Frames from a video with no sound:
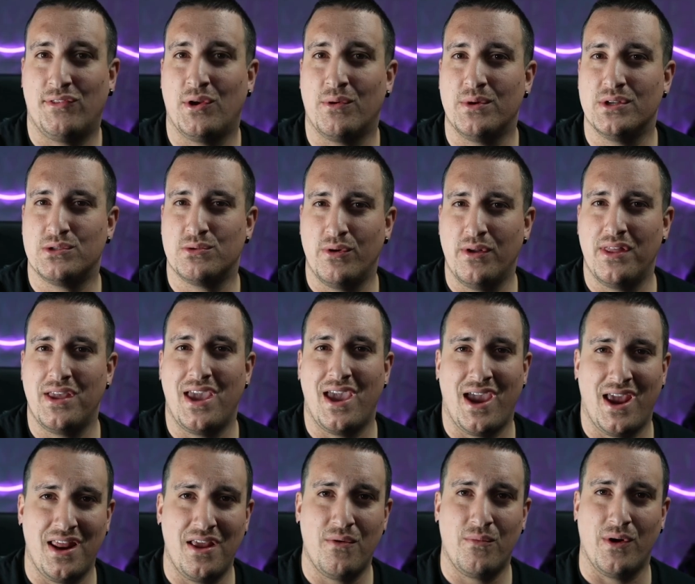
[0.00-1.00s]
there was really
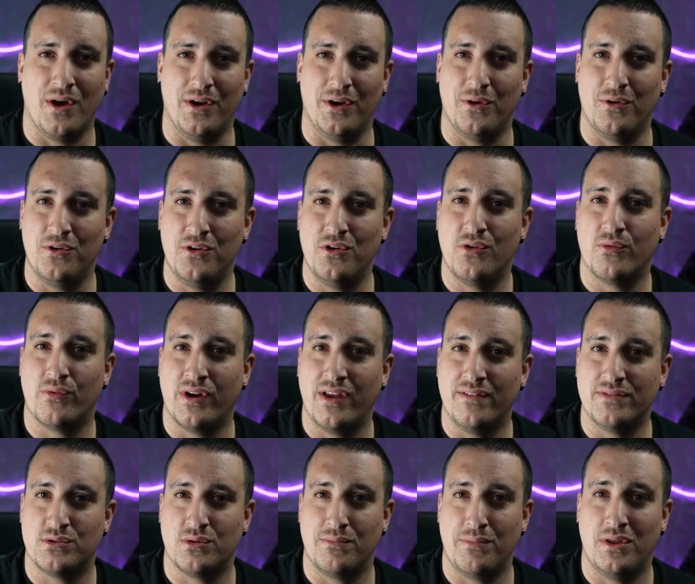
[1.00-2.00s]
anyone who knew
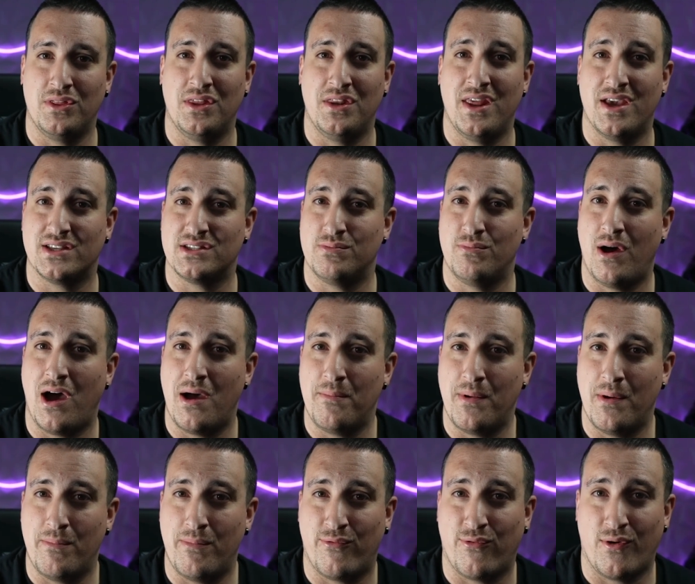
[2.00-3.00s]
Reaves would be the next
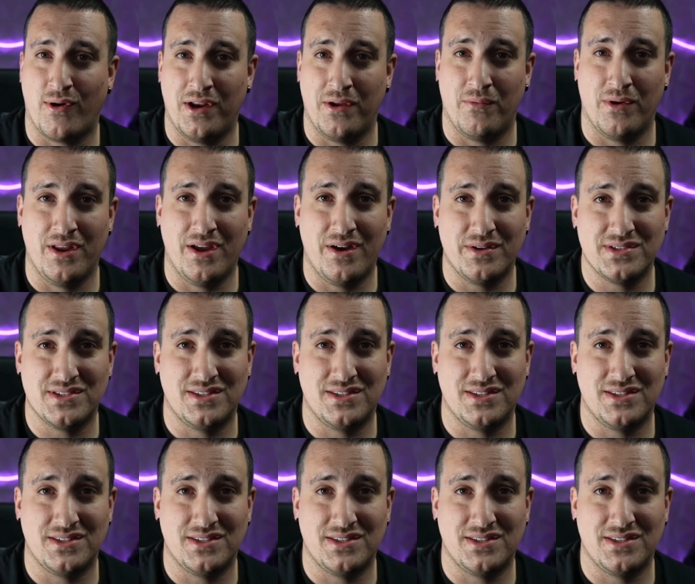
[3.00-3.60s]
Mamba before anyone else